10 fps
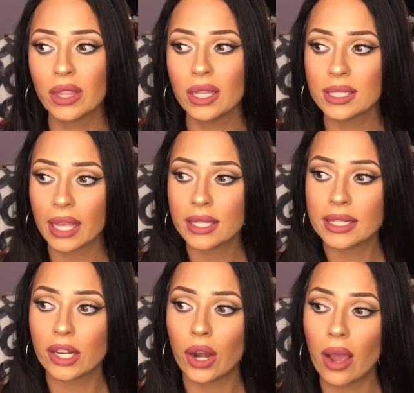The Skin
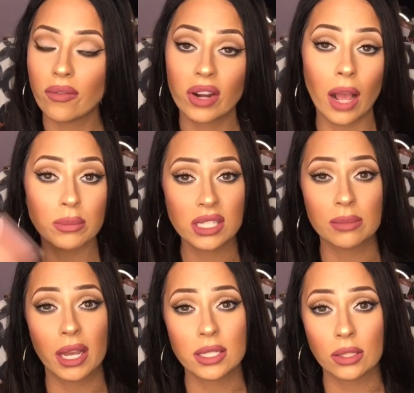Center, however, comes
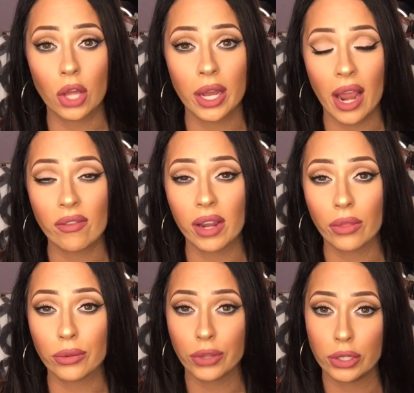to my salon every
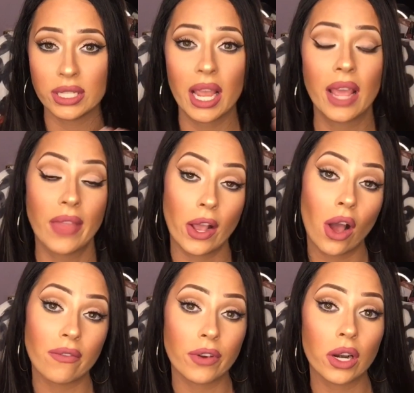other Thursday, and they
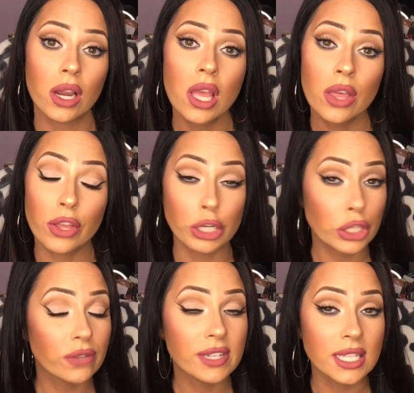offer their
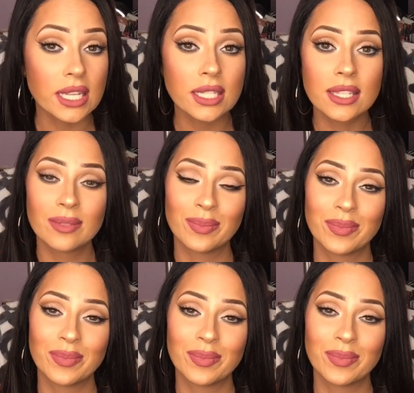services.